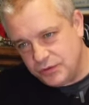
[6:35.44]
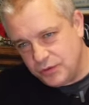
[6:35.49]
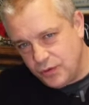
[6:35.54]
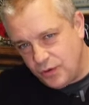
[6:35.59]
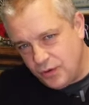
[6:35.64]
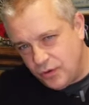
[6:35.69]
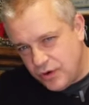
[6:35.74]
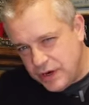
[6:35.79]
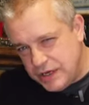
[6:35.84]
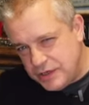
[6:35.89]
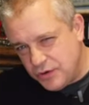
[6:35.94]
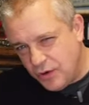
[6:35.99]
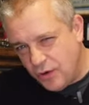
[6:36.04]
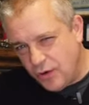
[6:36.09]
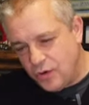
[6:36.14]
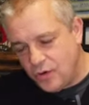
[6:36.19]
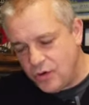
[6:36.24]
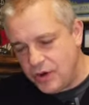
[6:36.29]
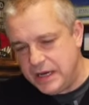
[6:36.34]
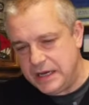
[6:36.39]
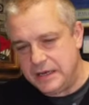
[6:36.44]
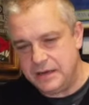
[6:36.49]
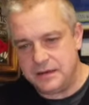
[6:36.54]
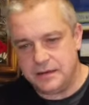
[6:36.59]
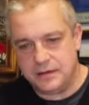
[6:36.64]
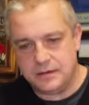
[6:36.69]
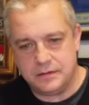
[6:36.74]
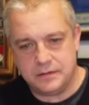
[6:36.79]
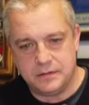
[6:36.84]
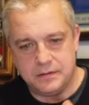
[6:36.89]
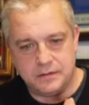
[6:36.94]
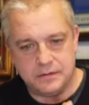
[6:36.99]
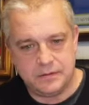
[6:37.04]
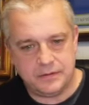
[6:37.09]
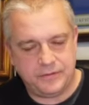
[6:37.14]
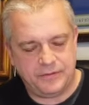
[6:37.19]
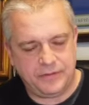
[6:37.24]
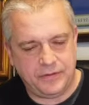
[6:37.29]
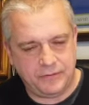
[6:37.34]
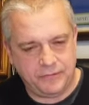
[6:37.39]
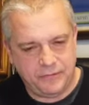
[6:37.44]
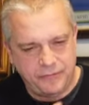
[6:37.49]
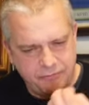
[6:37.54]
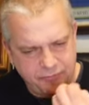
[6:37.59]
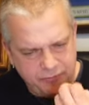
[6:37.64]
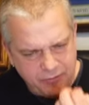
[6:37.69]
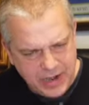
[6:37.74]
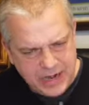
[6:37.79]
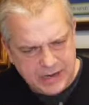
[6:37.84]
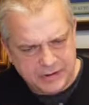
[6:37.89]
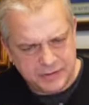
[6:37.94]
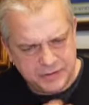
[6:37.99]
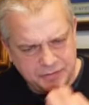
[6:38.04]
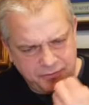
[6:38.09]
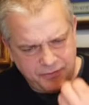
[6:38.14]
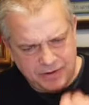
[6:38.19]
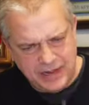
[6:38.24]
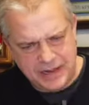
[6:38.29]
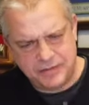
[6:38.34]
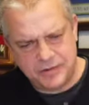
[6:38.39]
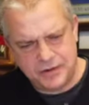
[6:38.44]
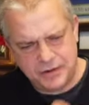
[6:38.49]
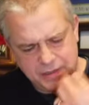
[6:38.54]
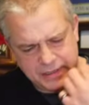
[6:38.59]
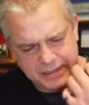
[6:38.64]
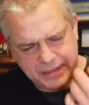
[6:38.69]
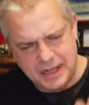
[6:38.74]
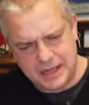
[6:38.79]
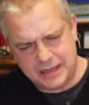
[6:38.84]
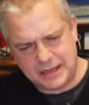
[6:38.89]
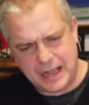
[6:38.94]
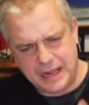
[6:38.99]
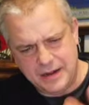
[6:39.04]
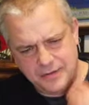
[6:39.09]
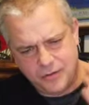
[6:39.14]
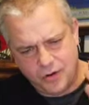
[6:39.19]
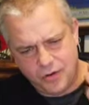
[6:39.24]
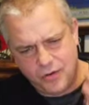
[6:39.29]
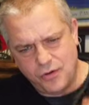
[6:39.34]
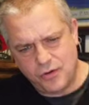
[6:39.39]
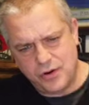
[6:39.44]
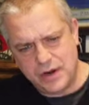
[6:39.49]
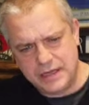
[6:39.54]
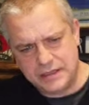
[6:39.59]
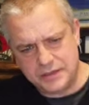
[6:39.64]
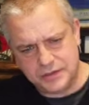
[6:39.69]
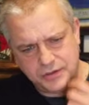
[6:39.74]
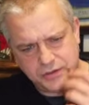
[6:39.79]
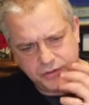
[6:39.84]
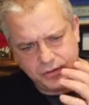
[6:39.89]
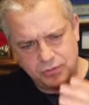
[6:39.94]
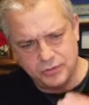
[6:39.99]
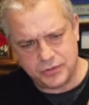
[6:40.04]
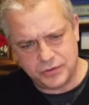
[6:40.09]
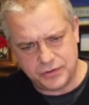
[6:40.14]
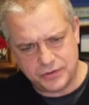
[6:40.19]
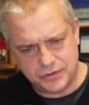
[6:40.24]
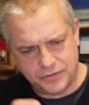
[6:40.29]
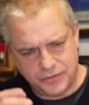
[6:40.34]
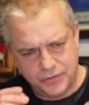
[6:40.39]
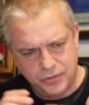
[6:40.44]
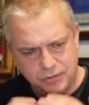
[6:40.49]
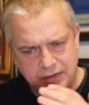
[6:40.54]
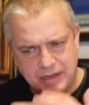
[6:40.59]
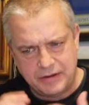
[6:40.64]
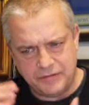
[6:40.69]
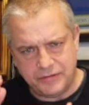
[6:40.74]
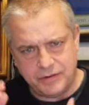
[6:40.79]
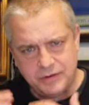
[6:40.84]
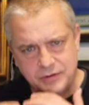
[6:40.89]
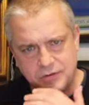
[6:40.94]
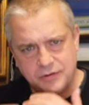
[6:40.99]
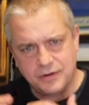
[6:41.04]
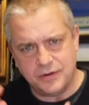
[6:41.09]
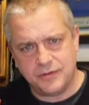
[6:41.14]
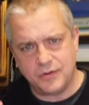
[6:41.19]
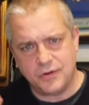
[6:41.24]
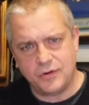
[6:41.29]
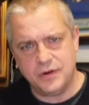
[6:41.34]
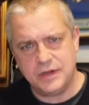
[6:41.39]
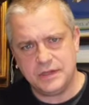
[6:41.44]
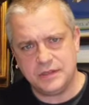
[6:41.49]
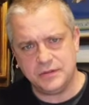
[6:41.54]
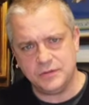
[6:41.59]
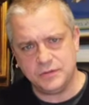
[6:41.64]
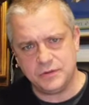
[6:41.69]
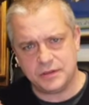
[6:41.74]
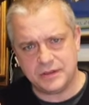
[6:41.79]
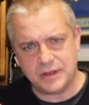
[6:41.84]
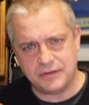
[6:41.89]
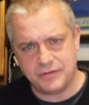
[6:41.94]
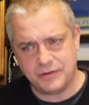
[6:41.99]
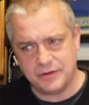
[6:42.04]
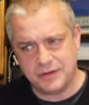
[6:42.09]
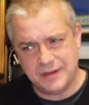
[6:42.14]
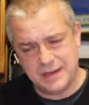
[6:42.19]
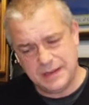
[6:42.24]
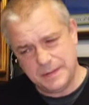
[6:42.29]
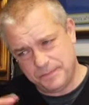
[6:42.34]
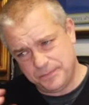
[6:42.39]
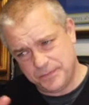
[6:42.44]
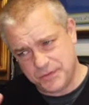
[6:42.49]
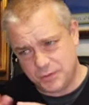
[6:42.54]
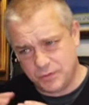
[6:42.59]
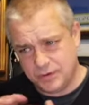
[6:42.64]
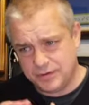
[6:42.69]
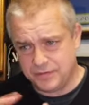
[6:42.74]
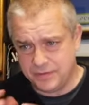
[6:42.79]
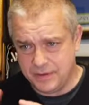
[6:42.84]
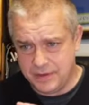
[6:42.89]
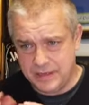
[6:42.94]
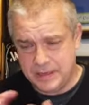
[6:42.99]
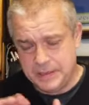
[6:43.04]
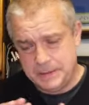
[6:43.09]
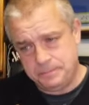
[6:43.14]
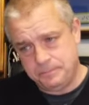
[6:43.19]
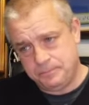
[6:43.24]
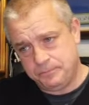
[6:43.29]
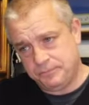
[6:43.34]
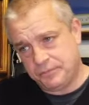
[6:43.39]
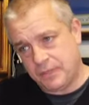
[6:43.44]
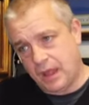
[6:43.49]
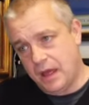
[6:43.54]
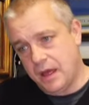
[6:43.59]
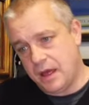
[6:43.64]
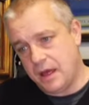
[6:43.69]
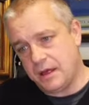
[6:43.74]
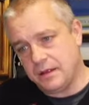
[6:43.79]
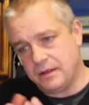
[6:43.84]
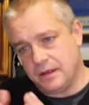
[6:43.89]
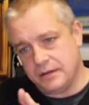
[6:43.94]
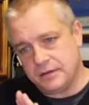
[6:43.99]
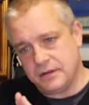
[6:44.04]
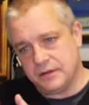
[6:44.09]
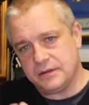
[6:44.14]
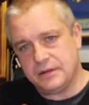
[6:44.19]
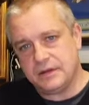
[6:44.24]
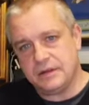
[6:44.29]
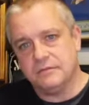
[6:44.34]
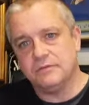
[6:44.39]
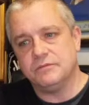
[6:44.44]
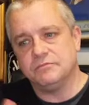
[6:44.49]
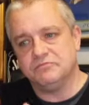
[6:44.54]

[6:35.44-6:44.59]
orange oil, fragrance, flavour. It's that kind of orange notes. There's a few different sort of orange notes, different sort of the